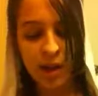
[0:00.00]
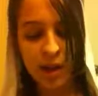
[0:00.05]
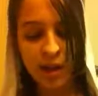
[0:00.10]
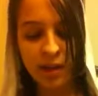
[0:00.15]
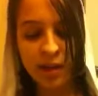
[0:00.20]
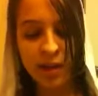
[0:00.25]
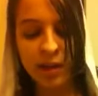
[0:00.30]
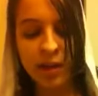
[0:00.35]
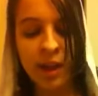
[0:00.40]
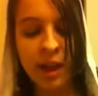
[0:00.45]

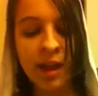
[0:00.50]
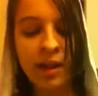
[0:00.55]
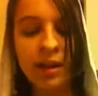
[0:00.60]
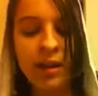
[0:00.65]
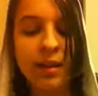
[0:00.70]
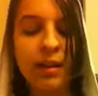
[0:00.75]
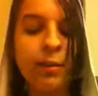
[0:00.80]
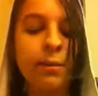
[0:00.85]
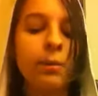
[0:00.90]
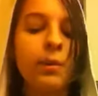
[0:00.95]
Is the
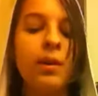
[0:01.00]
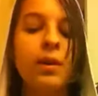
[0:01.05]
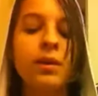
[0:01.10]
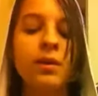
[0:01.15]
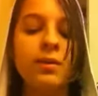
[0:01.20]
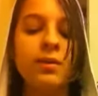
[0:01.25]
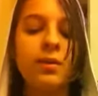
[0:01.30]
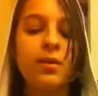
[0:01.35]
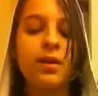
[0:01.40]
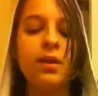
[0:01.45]
character more
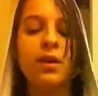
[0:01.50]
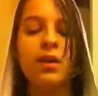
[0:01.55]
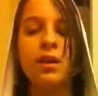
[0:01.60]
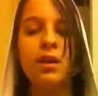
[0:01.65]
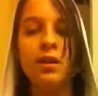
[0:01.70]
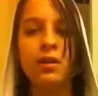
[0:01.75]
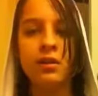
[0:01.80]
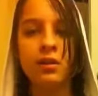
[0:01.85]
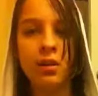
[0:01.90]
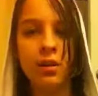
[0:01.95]
than 40
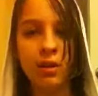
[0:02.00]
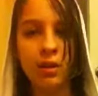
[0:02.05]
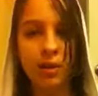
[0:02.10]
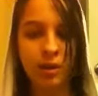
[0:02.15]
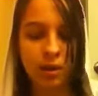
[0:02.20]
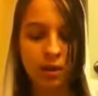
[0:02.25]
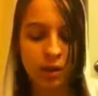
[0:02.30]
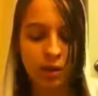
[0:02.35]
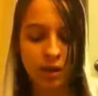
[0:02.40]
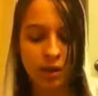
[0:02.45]
years
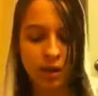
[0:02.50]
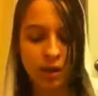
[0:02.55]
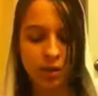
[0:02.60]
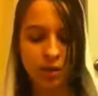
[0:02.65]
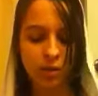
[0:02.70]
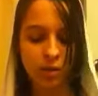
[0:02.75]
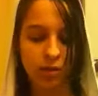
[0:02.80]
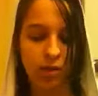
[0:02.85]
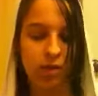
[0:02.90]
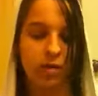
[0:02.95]
old?
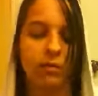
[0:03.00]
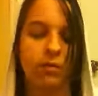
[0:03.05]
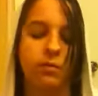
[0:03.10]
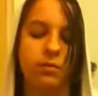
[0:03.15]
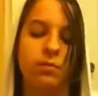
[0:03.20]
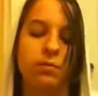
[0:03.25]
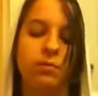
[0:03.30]
No.